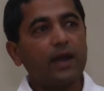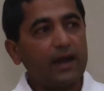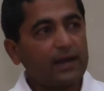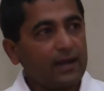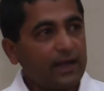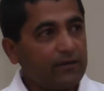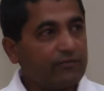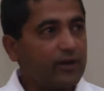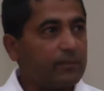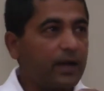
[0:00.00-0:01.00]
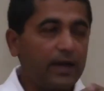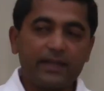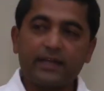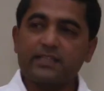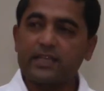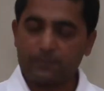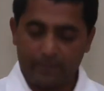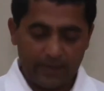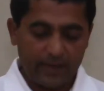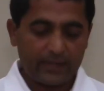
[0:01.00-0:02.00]
can't learn from others'
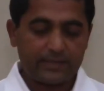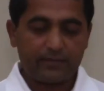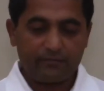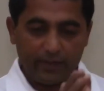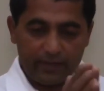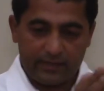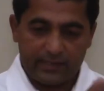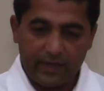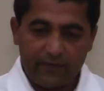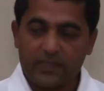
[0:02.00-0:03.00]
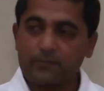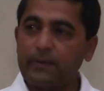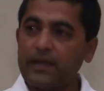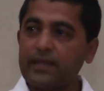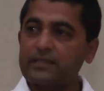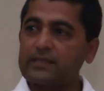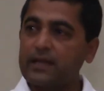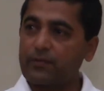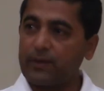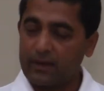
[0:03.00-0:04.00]
experience. If others have experienced
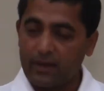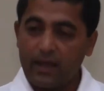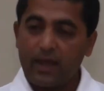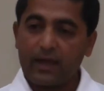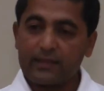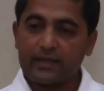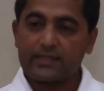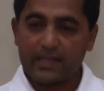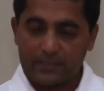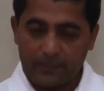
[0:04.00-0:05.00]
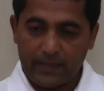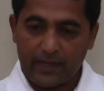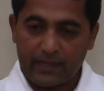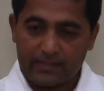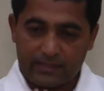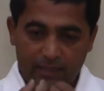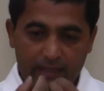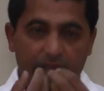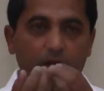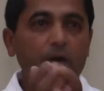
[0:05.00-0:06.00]
that one, others' experience
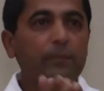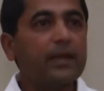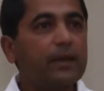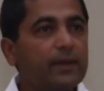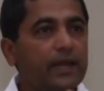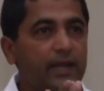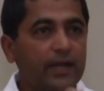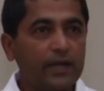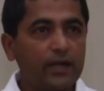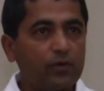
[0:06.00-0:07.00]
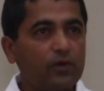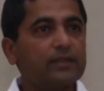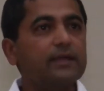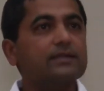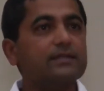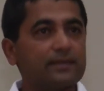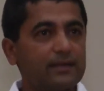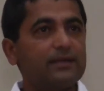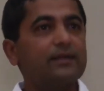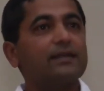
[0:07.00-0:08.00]
cannot be communicated to others.
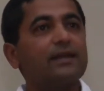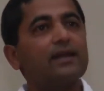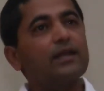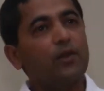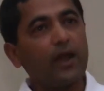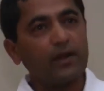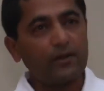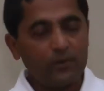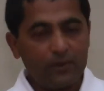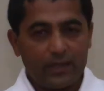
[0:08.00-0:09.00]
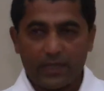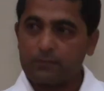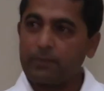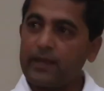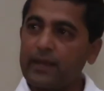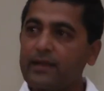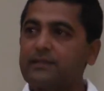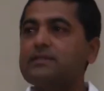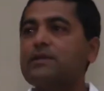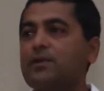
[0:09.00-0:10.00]
That you have to
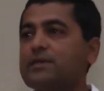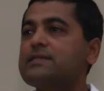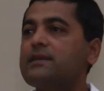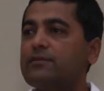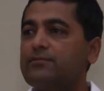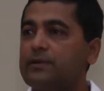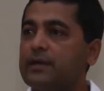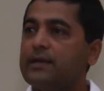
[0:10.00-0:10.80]
experience yourself.